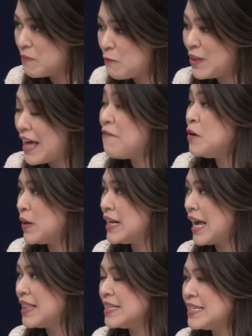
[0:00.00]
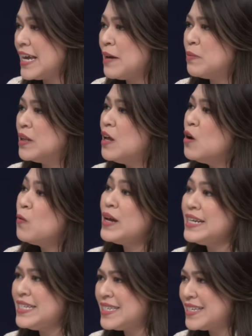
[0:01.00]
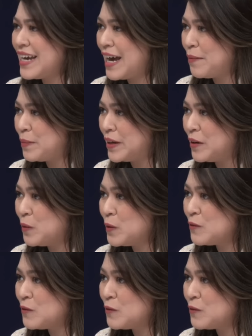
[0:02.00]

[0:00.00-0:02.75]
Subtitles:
with everyone at the table, what needs to happen